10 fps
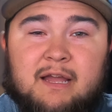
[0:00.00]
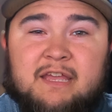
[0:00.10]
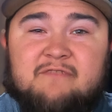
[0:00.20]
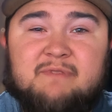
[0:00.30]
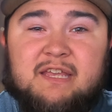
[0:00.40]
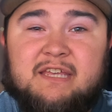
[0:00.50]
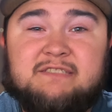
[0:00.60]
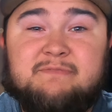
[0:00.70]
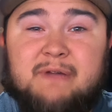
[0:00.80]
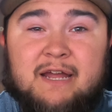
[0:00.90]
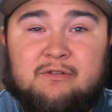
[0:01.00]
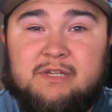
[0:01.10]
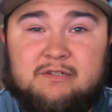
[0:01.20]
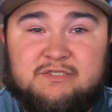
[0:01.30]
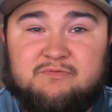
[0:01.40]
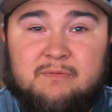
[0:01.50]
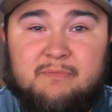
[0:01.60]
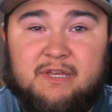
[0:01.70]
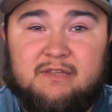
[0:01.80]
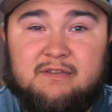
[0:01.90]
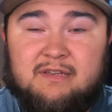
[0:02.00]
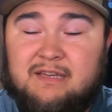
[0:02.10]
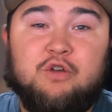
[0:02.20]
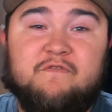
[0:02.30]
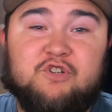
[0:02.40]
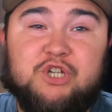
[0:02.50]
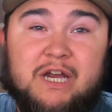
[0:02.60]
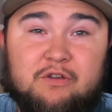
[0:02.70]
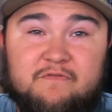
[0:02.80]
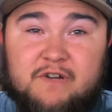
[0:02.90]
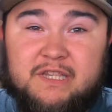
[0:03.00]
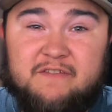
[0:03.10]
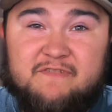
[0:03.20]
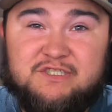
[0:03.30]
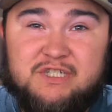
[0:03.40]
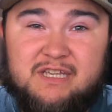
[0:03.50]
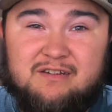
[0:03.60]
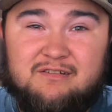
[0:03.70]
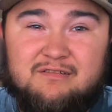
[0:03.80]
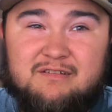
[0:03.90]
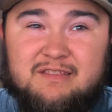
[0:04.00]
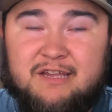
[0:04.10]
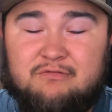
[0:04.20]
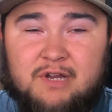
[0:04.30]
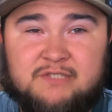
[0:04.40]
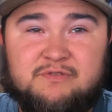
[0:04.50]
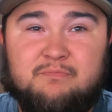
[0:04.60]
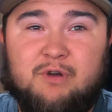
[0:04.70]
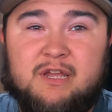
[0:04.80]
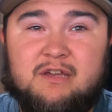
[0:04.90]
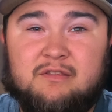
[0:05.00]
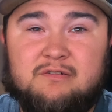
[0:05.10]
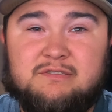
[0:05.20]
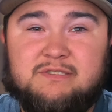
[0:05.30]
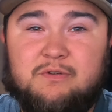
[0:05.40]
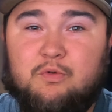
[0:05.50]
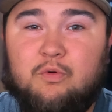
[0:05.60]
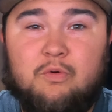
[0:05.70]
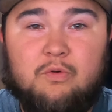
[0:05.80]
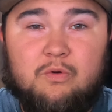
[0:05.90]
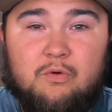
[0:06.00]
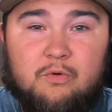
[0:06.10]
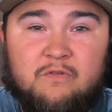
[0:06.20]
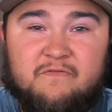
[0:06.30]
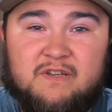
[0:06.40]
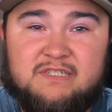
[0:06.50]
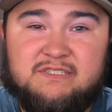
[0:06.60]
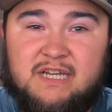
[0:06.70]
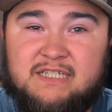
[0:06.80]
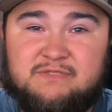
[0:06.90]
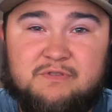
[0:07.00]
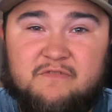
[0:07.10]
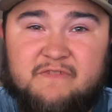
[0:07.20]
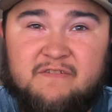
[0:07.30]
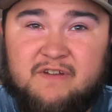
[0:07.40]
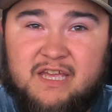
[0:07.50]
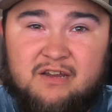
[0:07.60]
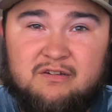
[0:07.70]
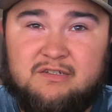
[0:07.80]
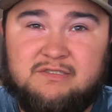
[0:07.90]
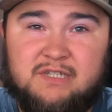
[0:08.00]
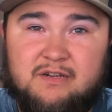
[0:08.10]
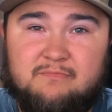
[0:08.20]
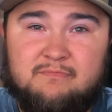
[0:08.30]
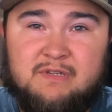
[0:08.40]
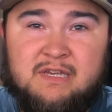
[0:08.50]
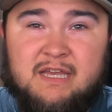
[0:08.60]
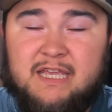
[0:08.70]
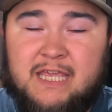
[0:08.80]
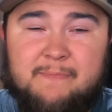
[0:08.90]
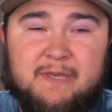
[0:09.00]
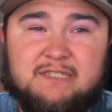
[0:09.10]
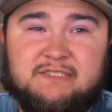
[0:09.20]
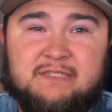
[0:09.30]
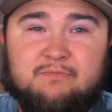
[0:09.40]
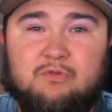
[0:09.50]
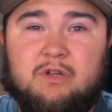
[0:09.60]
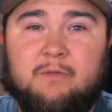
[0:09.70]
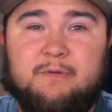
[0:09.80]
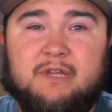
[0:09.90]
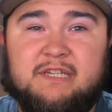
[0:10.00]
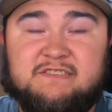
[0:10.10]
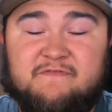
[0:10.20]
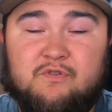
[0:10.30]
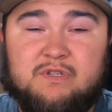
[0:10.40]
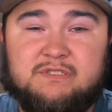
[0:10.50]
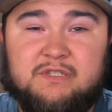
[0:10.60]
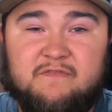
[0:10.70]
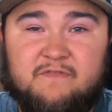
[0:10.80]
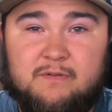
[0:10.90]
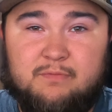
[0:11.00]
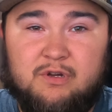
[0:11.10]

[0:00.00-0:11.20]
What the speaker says: I give my kids a paddle tail swim bait. Look for child-friendly fishing gear, like rods with bright colors or fun designs with their favorite characters on them. Keeping it simple will help your kids focus on the fun